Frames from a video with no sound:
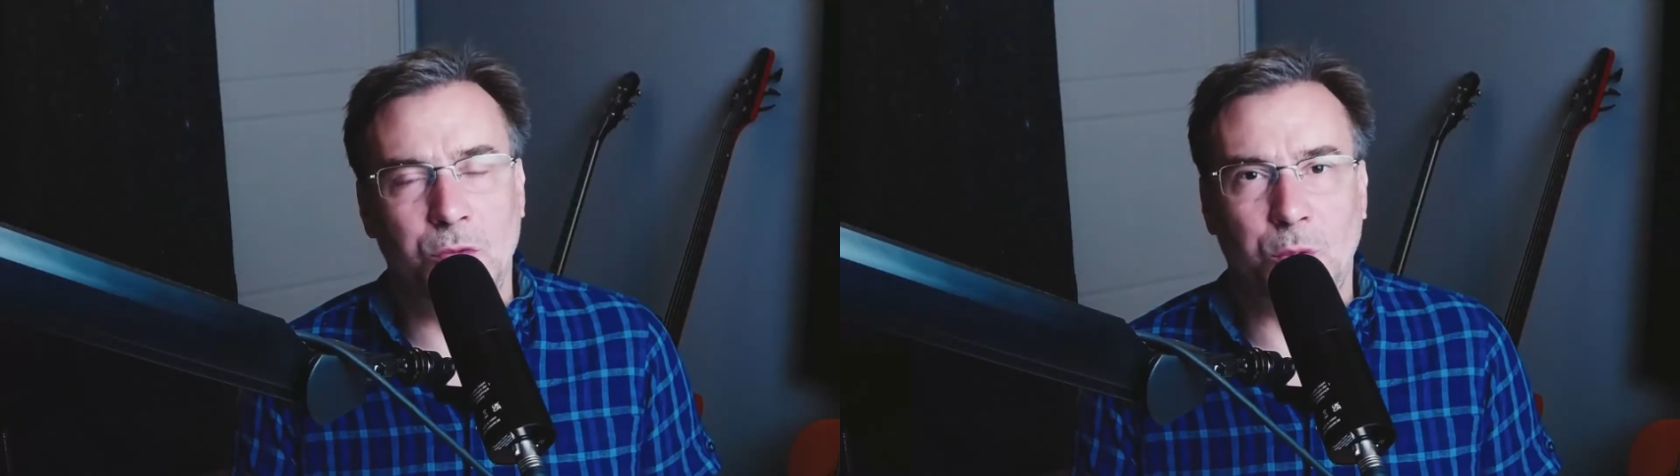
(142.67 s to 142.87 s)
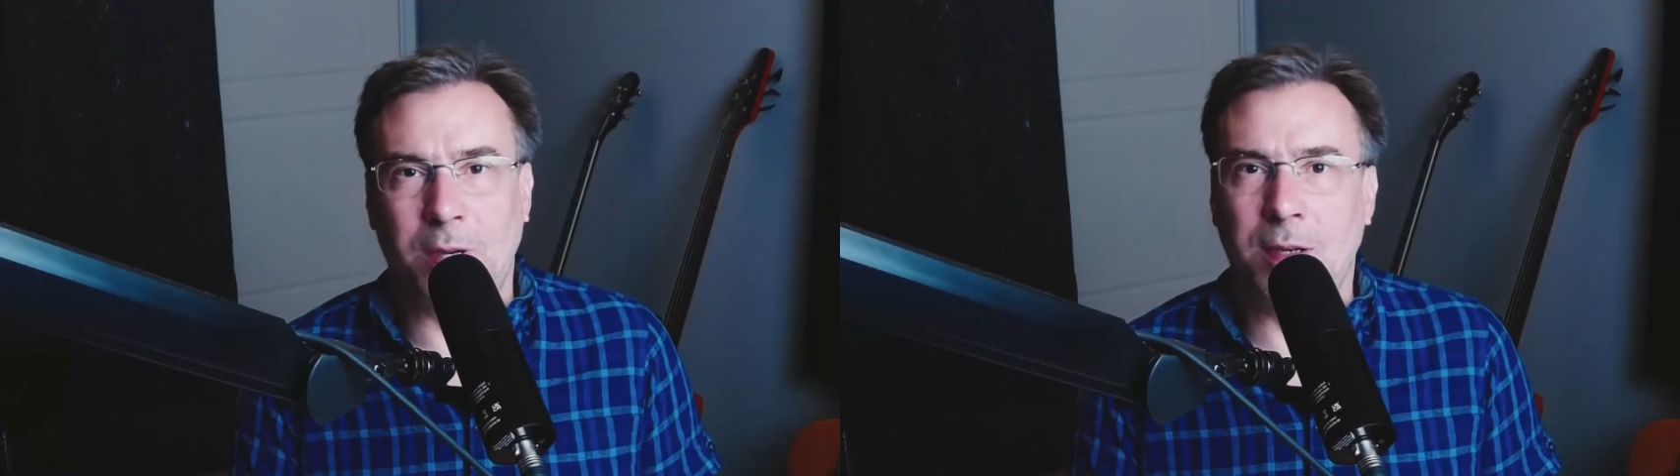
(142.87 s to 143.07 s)

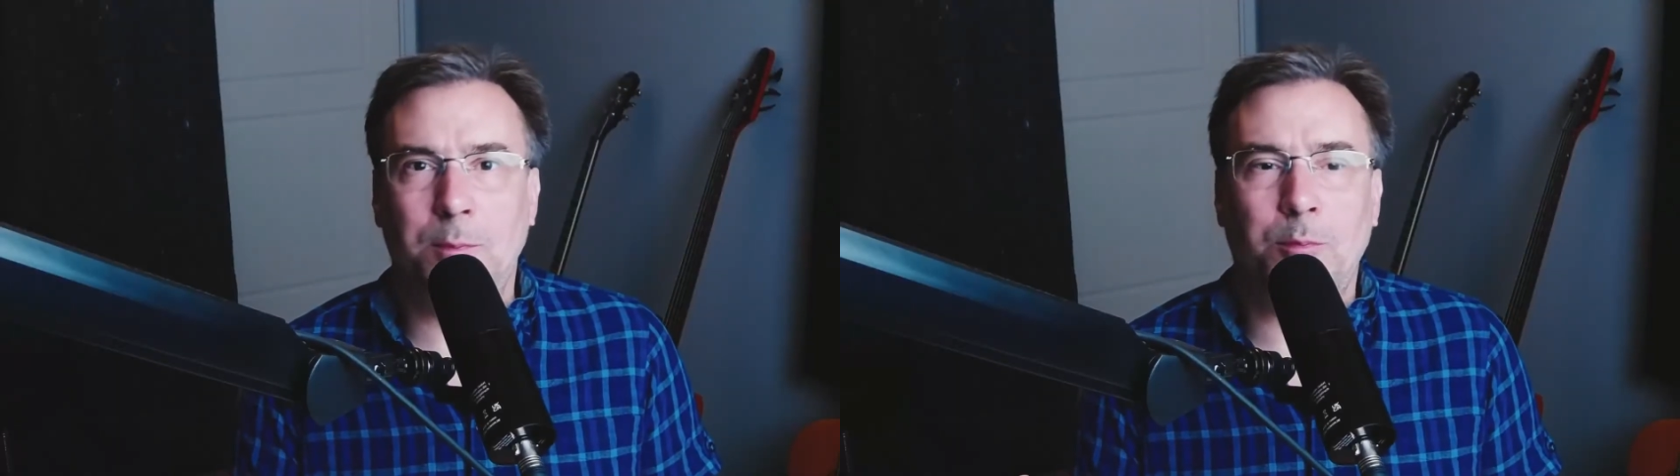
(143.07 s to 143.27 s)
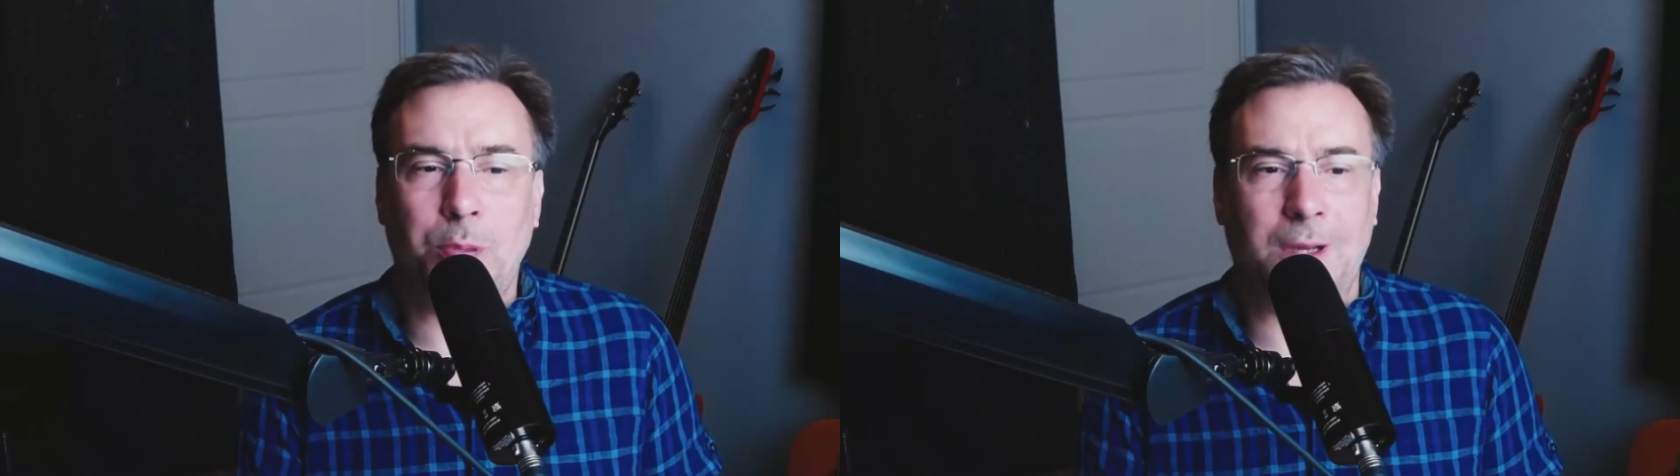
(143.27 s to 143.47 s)
20
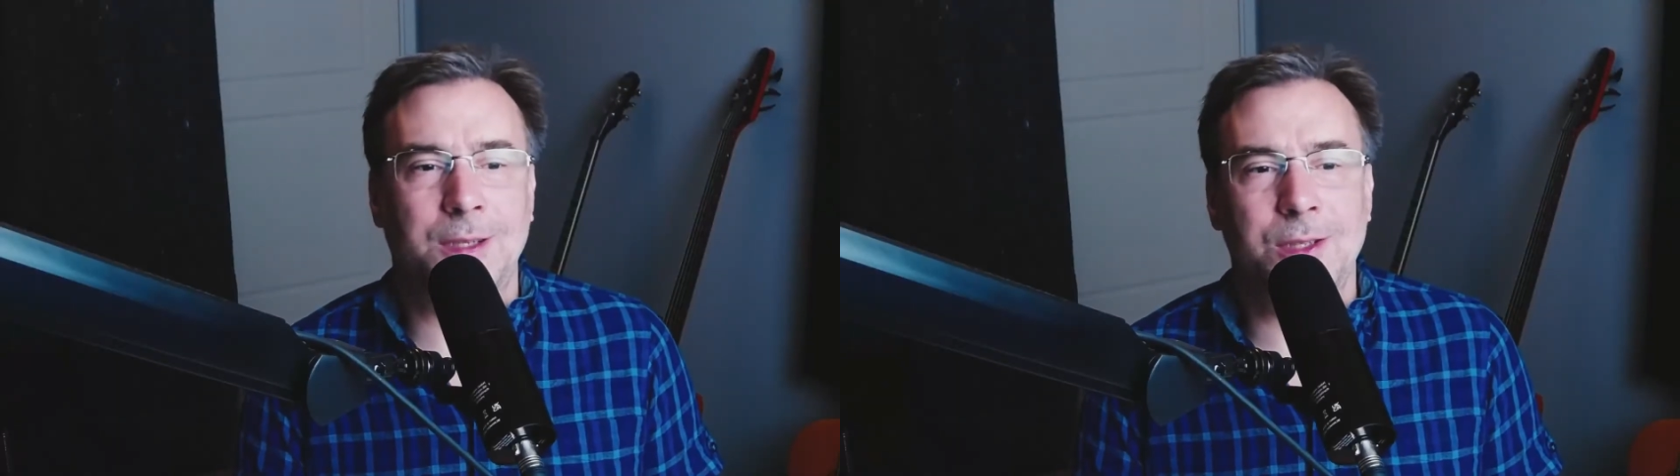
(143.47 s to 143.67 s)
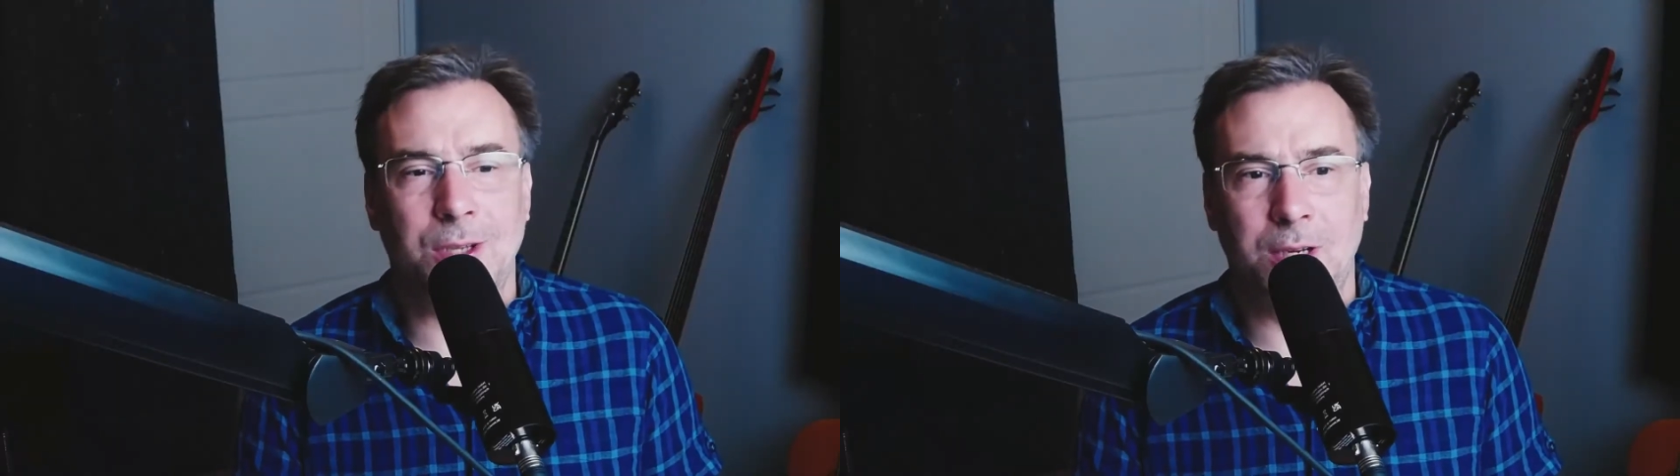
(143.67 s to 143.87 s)

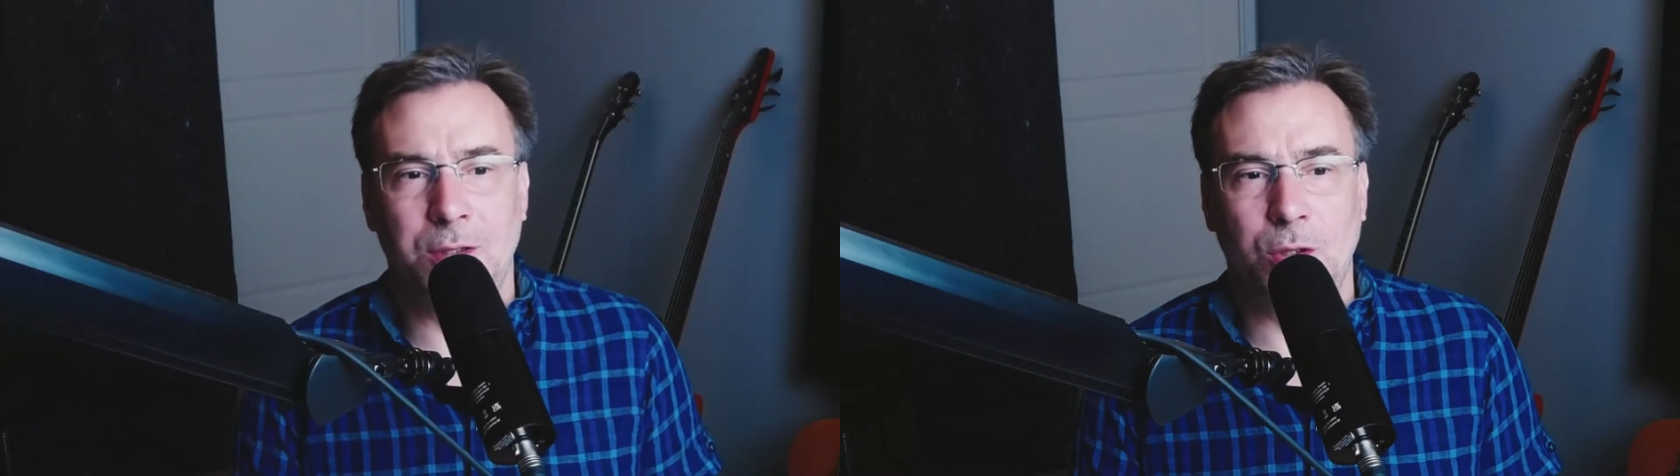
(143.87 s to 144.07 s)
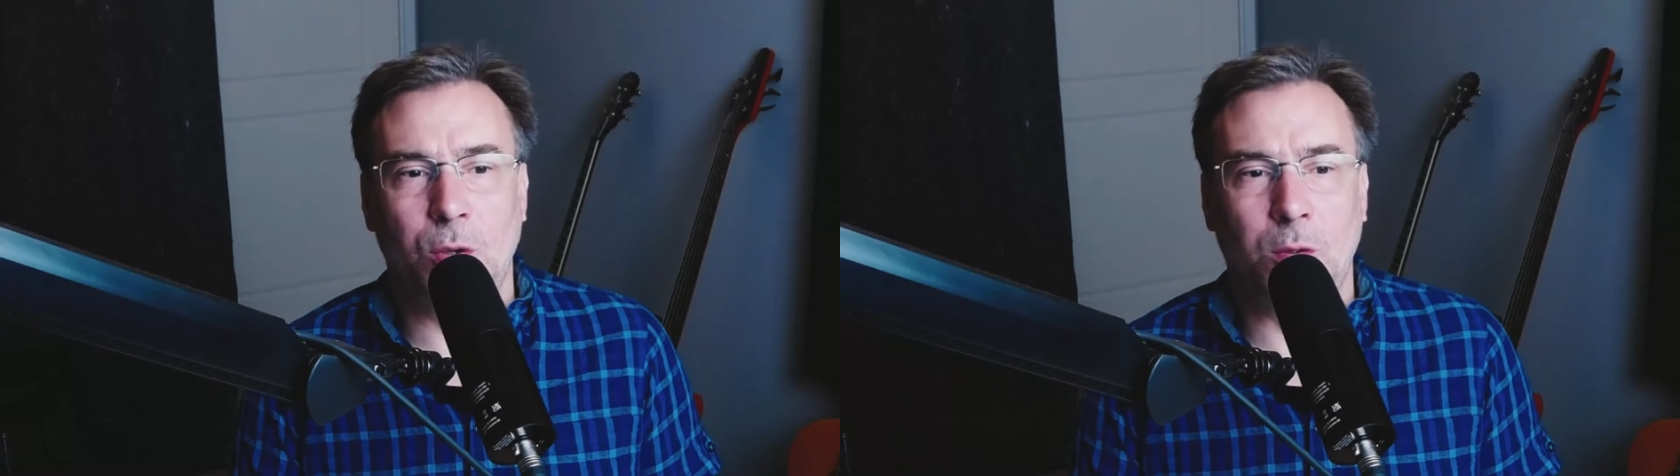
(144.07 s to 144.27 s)
plus
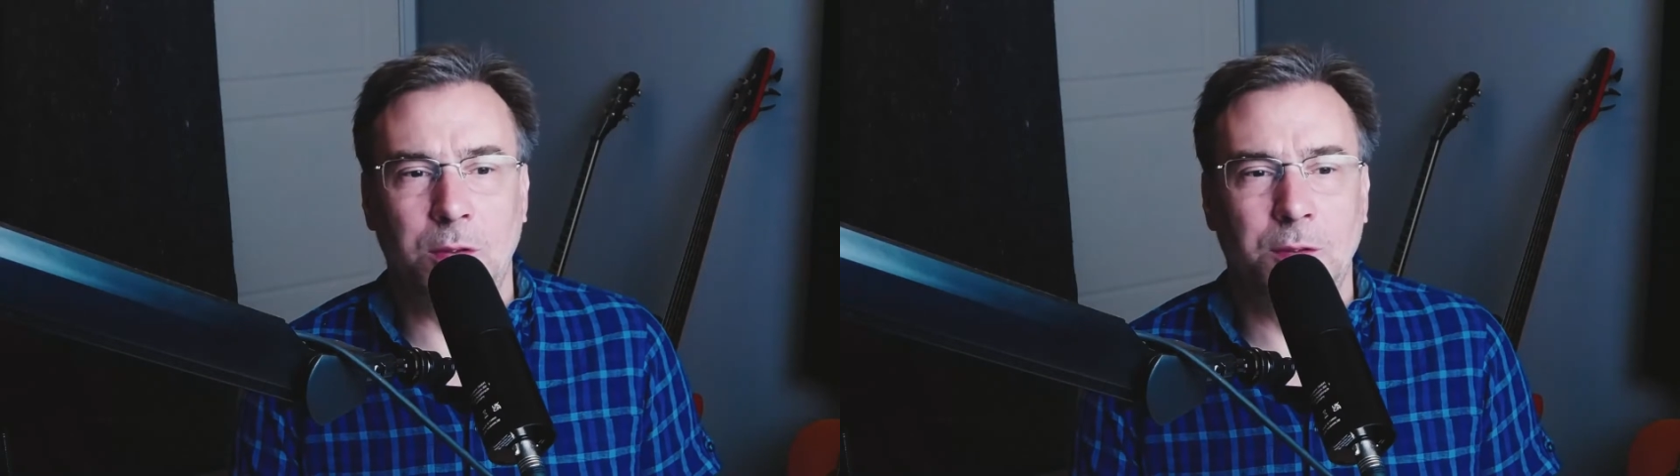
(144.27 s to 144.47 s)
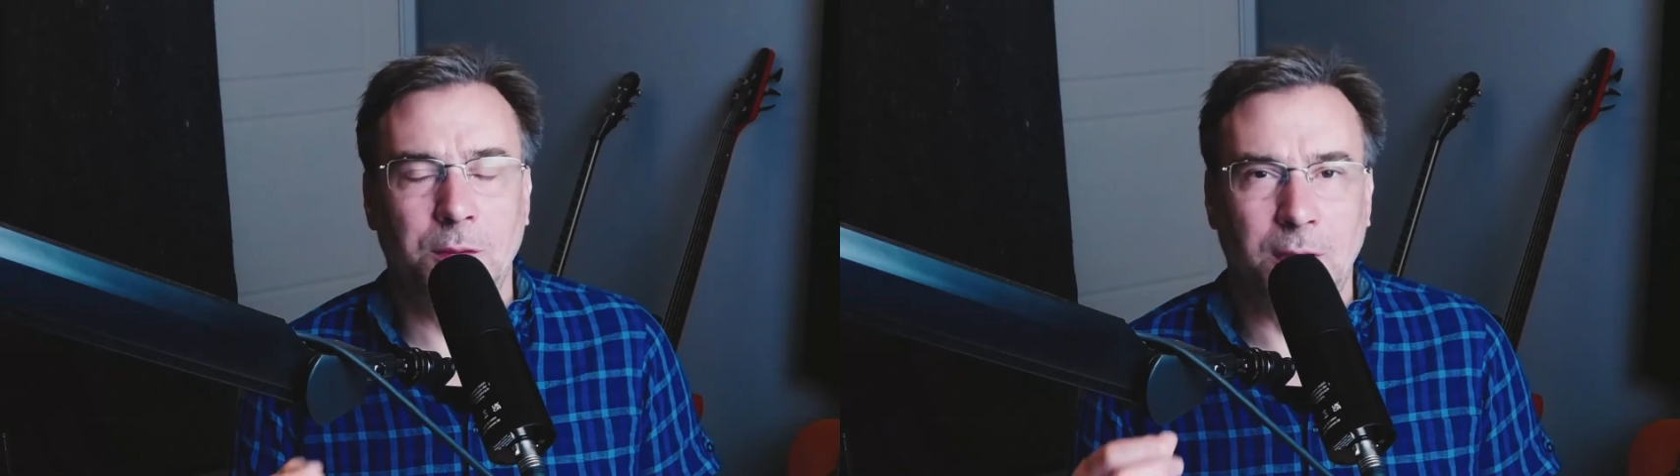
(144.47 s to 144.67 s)
years old,